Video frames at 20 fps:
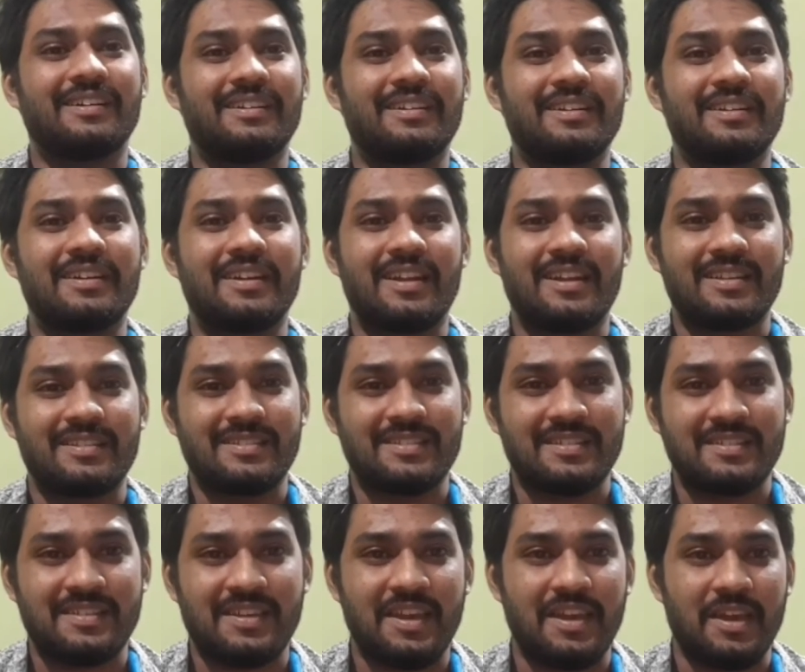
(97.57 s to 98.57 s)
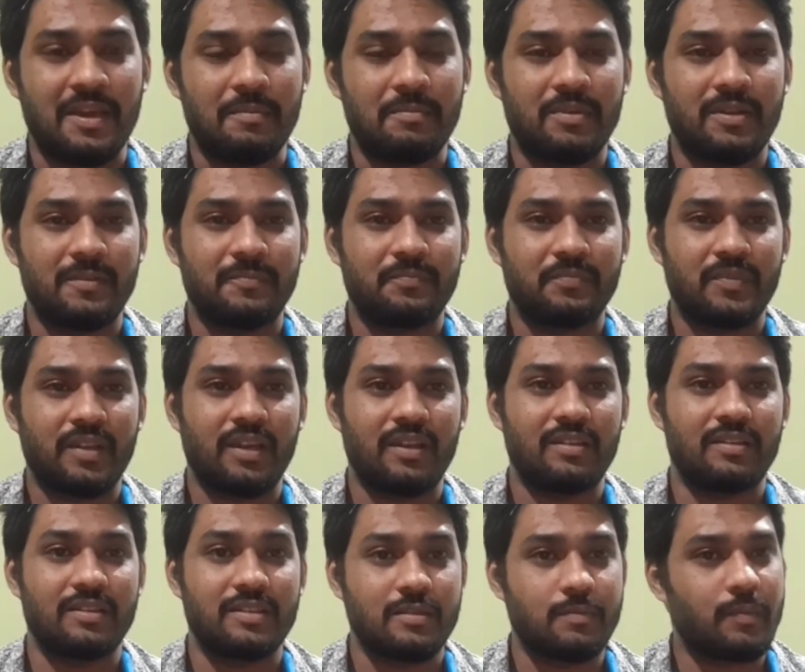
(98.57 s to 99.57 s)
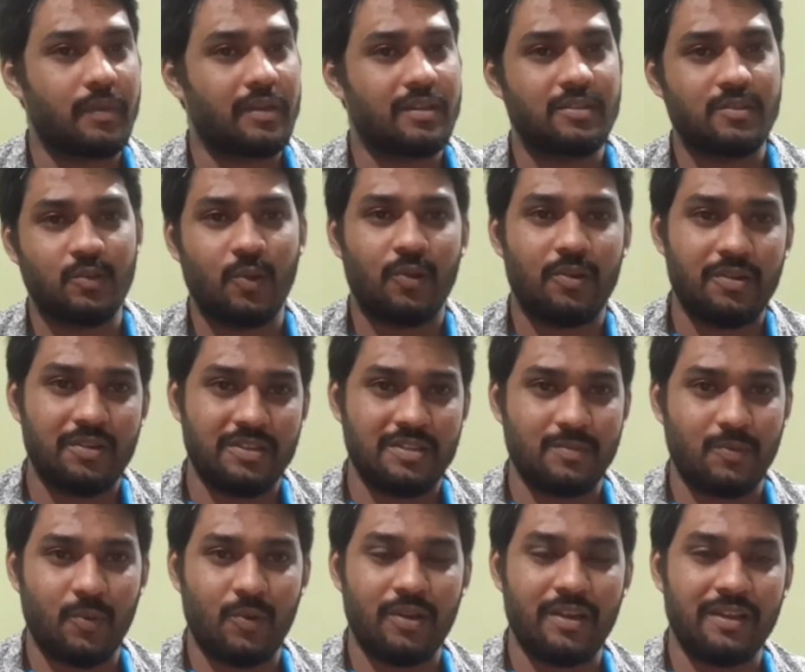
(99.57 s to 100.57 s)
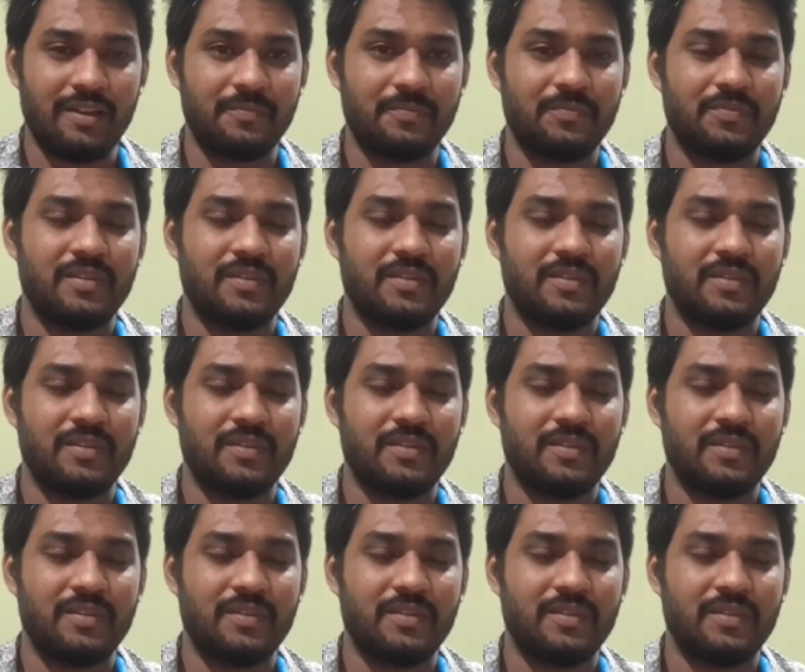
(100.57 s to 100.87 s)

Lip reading: deer has escaped and this man is not responding.